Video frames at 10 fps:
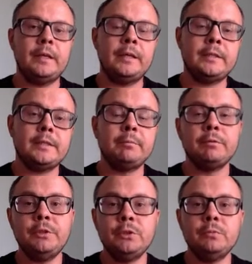As some
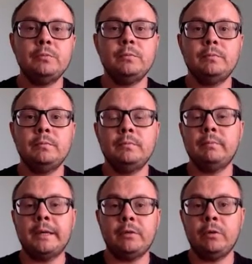of you
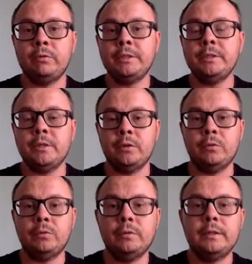might already
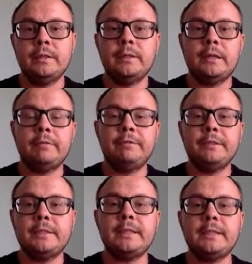know, a
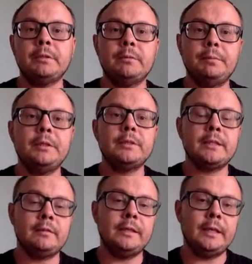thesis statement
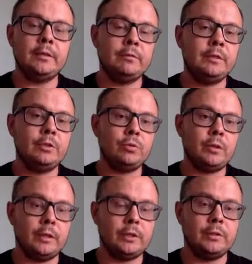appears at the end of the
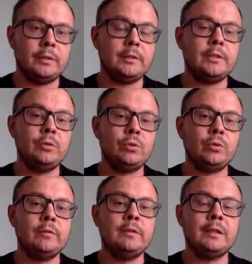introduction, and it's
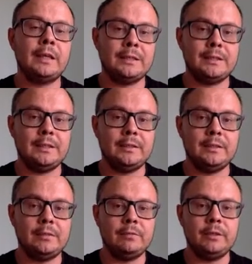usually the last
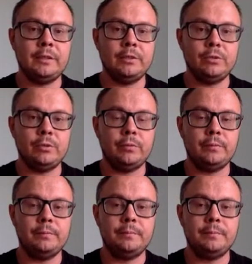sentence of the intro.